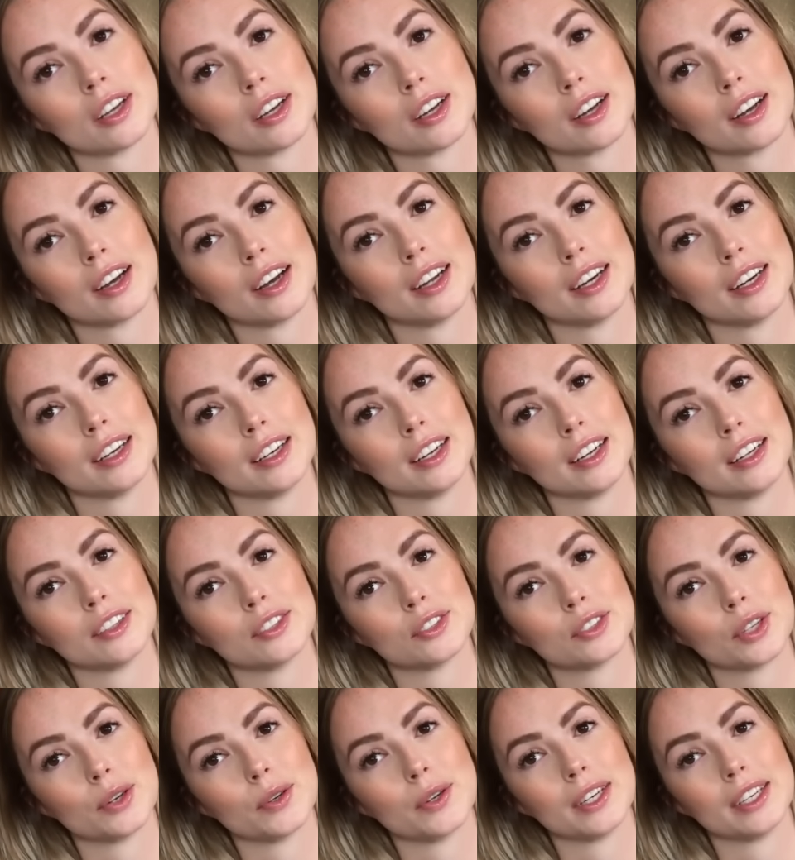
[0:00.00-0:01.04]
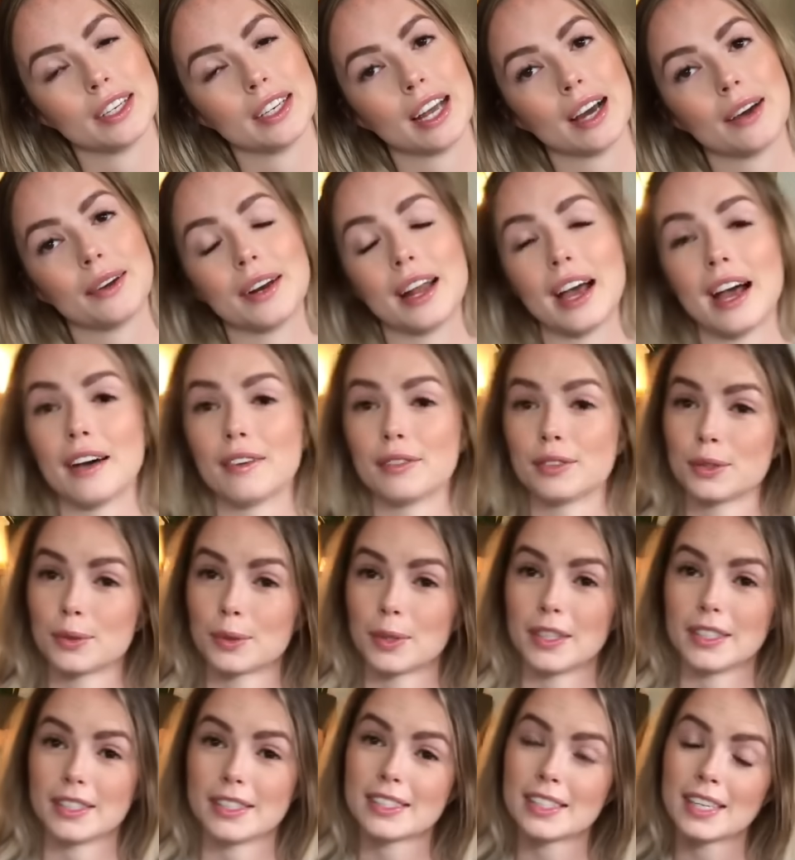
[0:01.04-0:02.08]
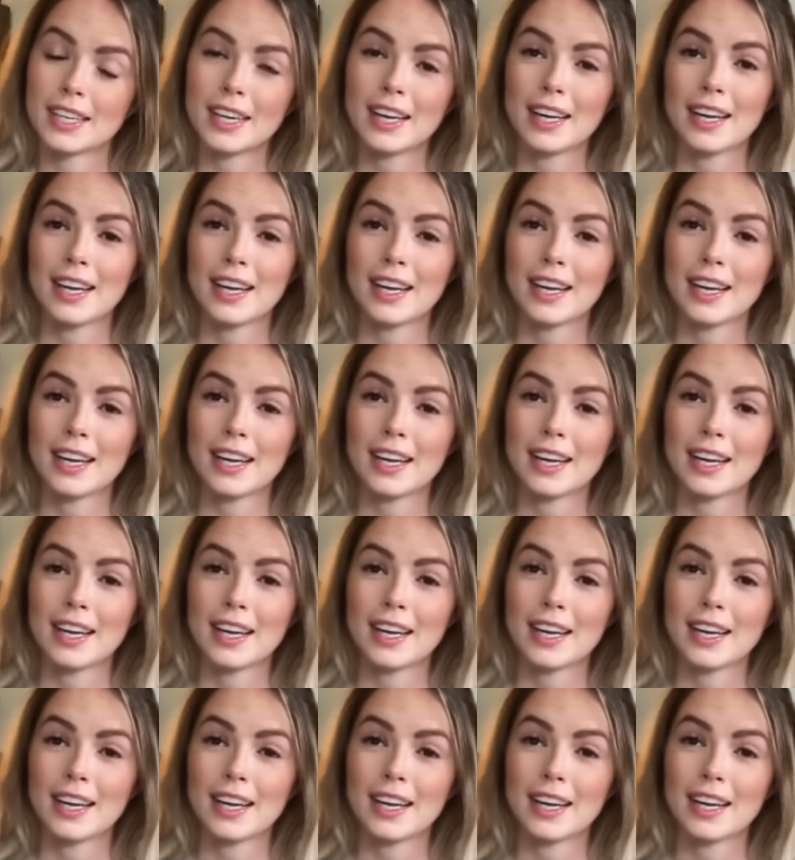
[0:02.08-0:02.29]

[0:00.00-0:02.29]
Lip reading: cut it and sewed it down afterwards.